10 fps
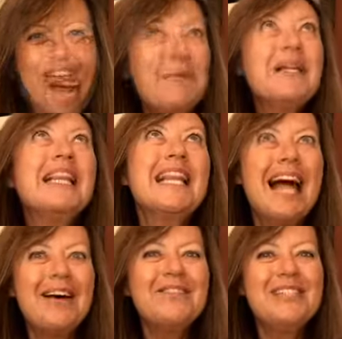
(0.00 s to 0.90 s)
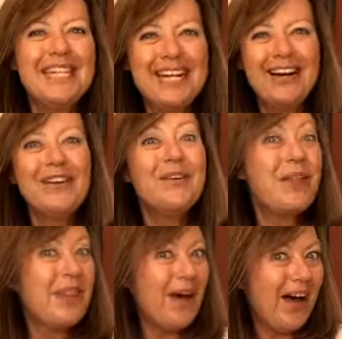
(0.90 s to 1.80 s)
I would love to hear your
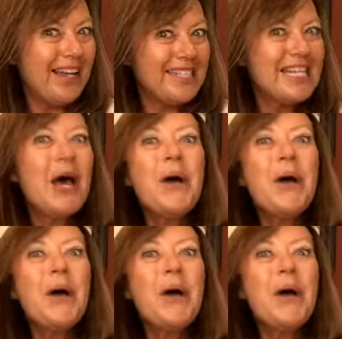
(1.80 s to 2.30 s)
thoughts.